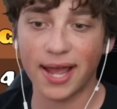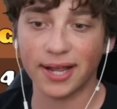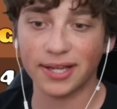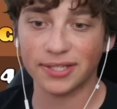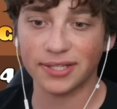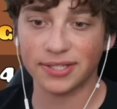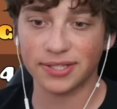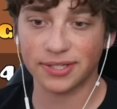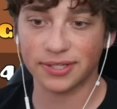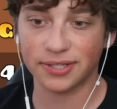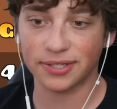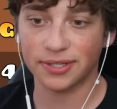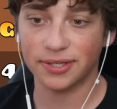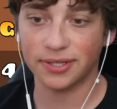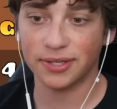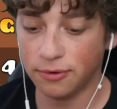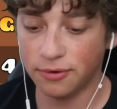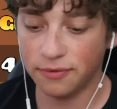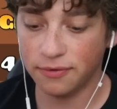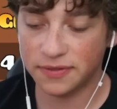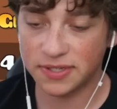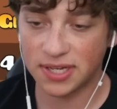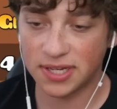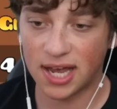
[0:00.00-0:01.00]
X.
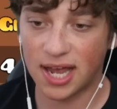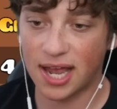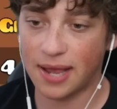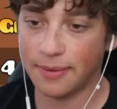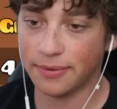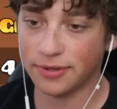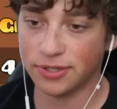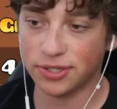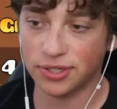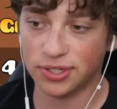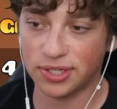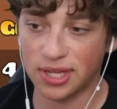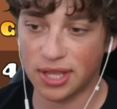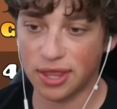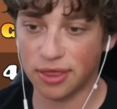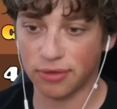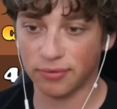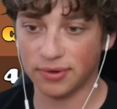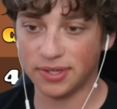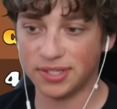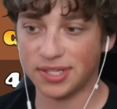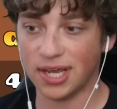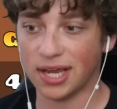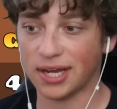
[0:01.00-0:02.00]
Move time. Let's just say
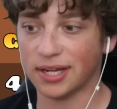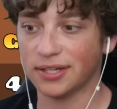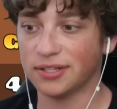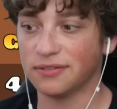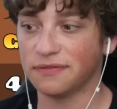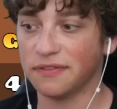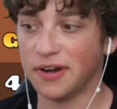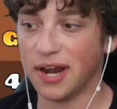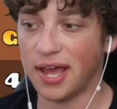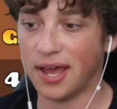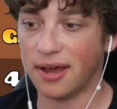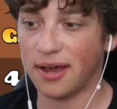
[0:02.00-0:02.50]
3 seconds for